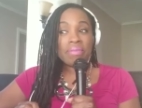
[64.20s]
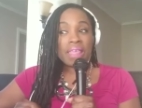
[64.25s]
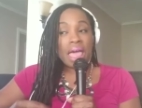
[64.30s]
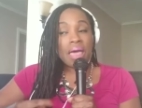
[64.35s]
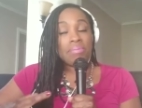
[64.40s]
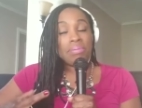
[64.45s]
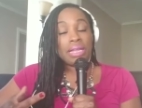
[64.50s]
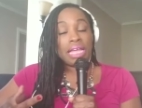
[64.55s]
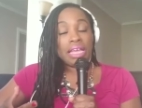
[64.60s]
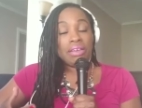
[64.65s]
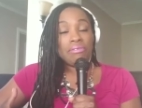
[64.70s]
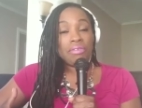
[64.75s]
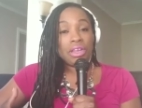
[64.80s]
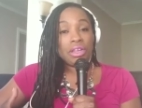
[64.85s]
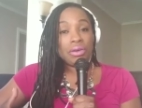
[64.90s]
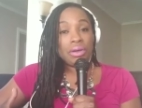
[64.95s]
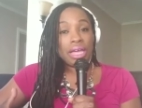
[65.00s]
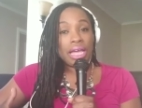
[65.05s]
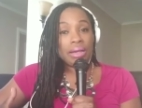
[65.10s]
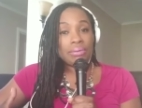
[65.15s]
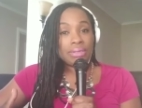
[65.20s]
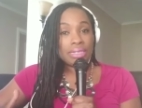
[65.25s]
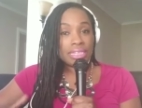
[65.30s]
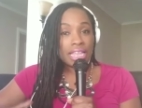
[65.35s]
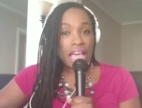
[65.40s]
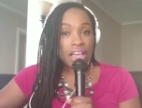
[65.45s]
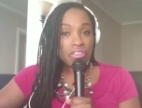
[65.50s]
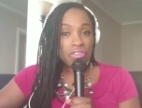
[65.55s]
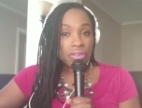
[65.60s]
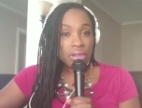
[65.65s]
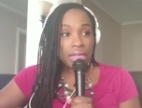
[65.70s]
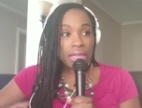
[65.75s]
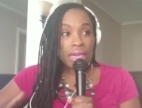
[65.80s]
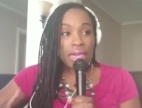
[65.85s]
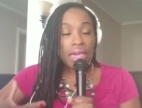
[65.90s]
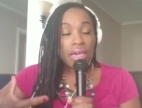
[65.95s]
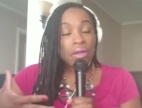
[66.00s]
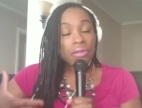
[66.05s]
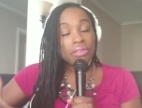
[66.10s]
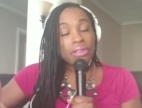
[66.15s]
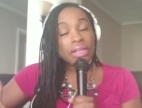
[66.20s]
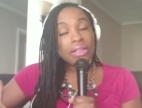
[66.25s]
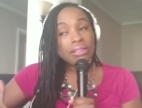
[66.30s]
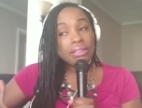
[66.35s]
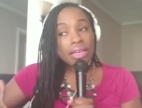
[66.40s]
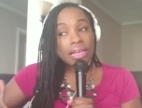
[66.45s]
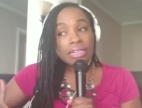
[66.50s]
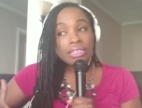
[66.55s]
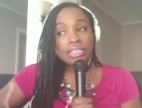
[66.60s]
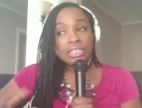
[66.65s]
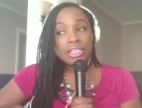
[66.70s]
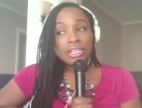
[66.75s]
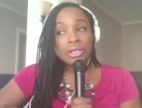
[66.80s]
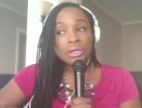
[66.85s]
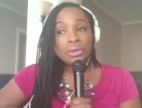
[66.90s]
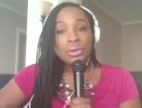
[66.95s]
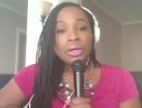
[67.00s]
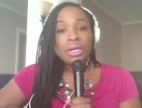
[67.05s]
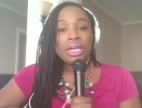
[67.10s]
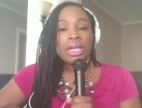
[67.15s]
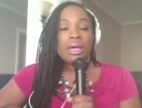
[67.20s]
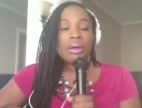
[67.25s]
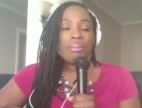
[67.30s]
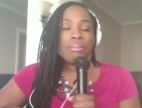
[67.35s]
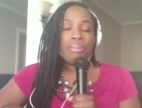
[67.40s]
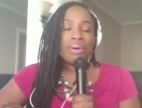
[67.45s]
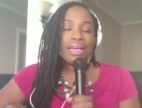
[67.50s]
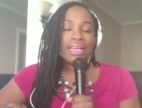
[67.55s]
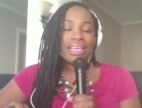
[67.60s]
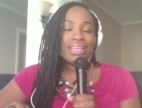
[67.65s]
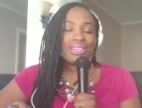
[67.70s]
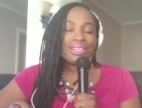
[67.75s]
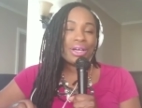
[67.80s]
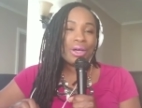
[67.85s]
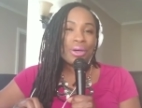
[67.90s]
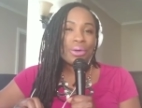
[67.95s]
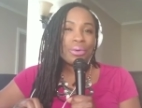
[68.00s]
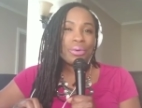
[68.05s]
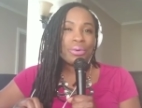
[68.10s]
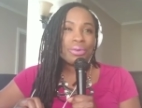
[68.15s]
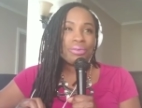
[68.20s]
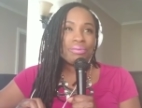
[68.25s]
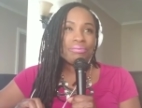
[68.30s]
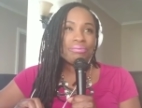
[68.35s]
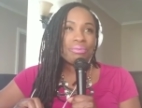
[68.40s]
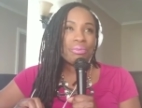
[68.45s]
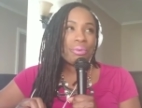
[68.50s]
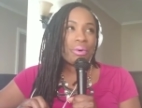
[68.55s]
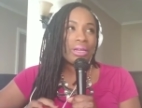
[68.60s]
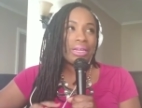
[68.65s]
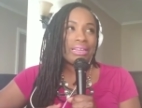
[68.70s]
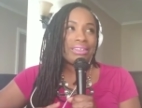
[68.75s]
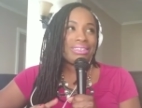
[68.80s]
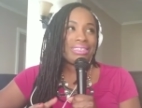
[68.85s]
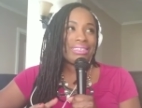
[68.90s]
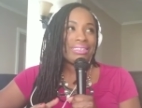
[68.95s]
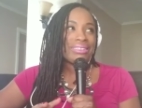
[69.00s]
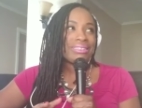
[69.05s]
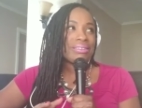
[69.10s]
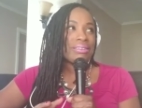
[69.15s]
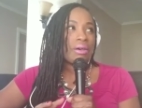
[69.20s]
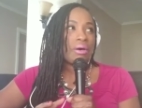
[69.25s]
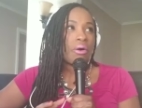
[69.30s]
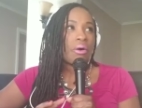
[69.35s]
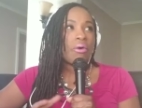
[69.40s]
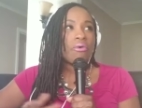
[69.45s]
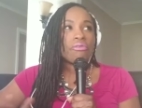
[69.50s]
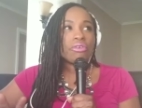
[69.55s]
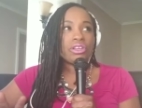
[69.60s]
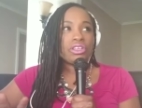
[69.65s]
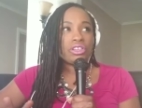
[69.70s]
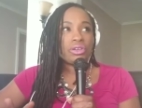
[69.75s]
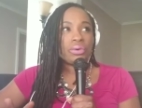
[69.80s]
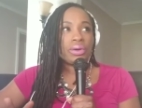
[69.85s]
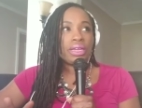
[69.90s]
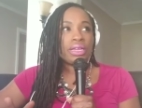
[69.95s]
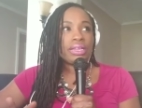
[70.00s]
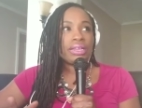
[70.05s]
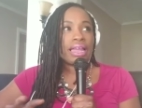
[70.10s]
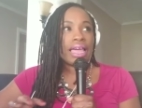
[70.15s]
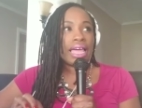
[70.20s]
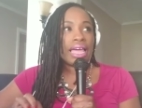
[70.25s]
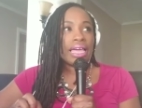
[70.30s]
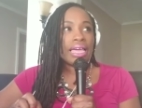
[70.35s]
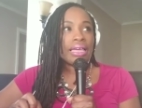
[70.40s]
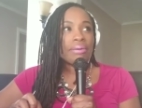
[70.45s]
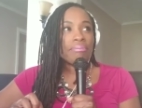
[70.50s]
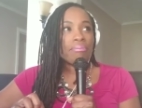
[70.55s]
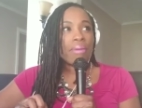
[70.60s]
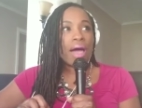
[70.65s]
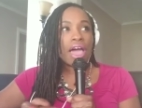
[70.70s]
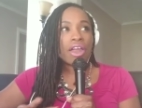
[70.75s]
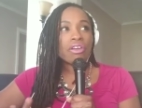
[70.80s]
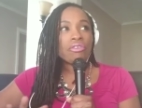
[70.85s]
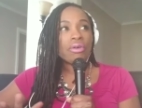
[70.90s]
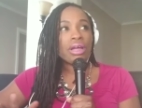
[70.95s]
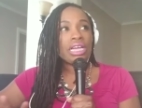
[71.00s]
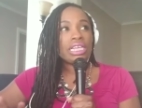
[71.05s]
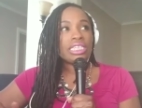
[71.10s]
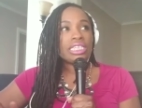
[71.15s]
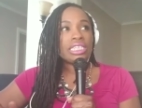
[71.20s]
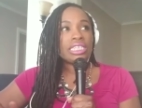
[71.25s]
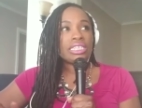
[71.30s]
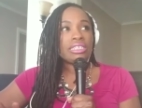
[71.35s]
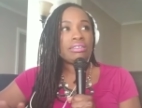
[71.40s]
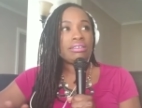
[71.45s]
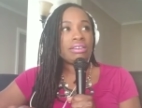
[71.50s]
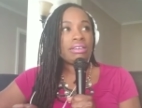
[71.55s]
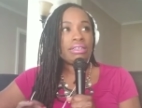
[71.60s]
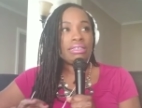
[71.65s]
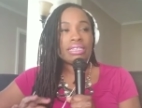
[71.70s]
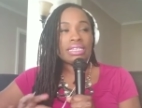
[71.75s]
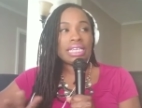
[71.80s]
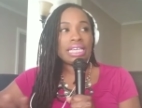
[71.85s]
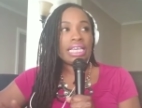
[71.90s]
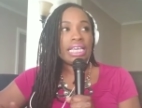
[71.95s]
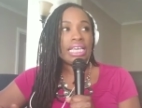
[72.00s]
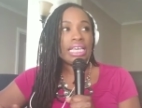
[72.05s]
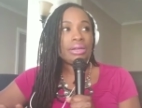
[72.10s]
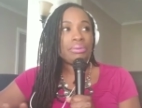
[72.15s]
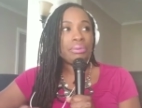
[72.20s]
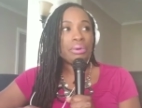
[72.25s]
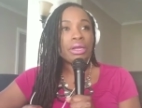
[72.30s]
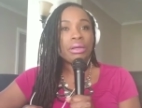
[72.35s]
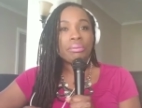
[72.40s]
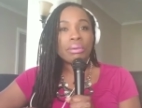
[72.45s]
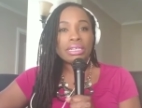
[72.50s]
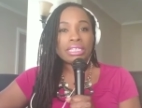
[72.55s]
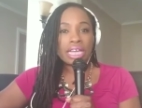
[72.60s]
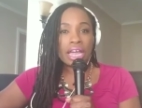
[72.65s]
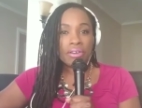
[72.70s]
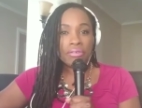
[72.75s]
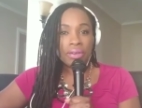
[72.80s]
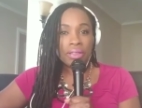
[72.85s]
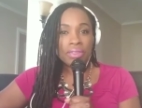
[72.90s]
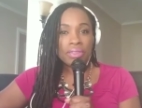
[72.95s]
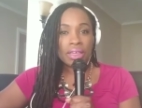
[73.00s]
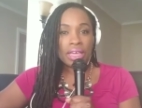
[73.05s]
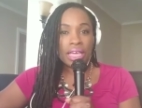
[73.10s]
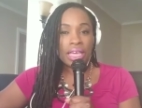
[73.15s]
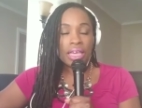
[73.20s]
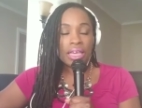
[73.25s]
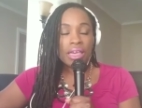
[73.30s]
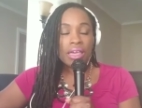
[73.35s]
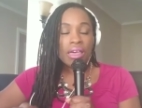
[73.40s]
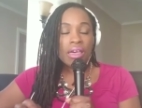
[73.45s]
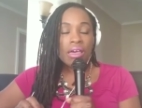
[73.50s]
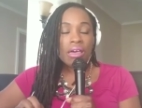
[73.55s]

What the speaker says: that playing video games is actually a healthy thing to do, but you don't want to just overdo it. Like, moderation is key in pretty much everything.